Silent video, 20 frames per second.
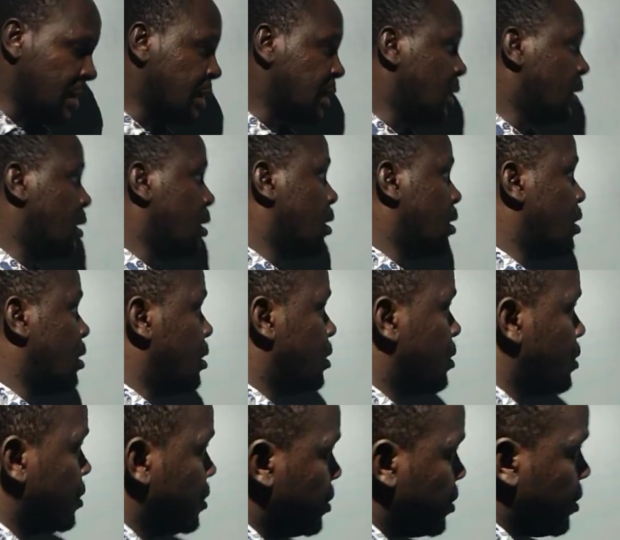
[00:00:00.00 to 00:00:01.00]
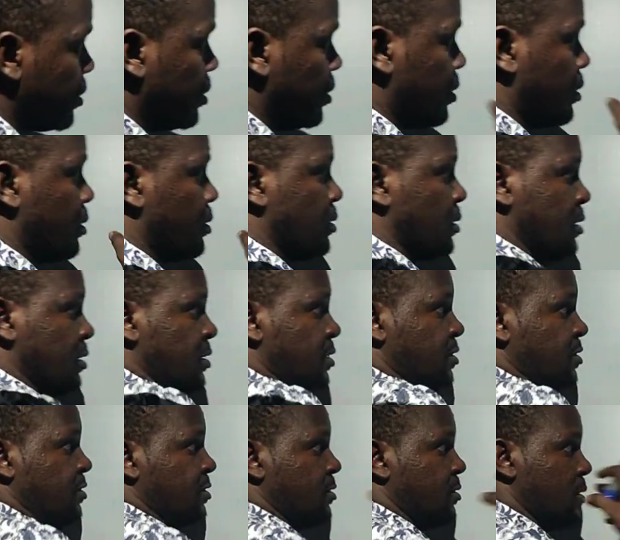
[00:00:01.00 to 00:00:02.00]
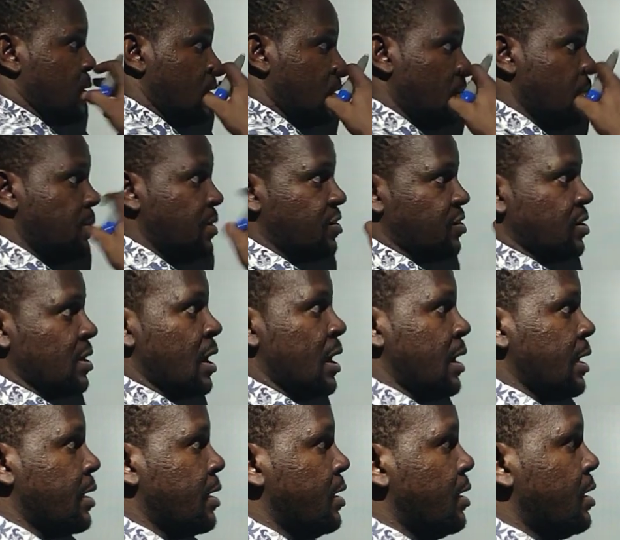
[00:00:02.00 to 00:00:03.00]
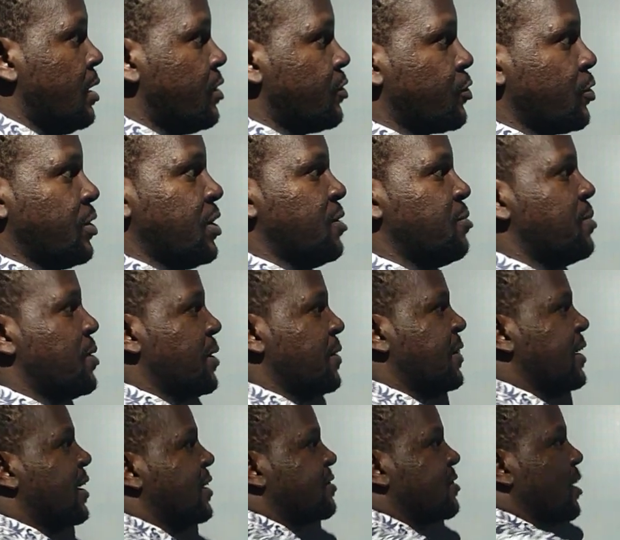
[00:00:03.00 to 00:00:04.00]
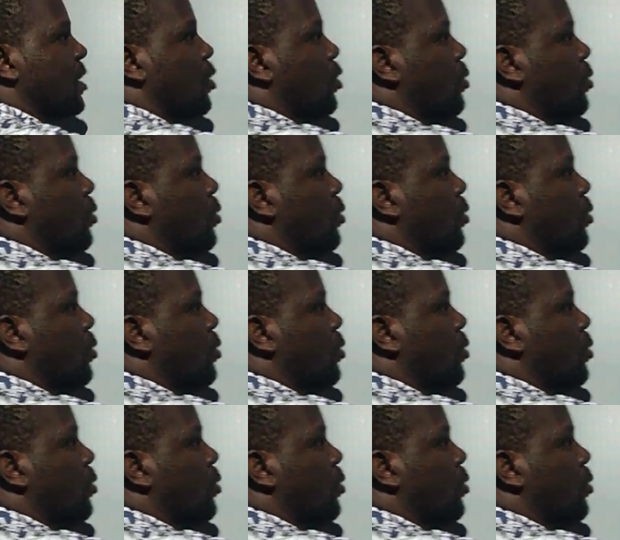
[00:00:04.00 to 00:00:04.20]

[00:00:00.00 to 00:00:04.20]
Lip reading: in this rubbish guy? Sorry about that.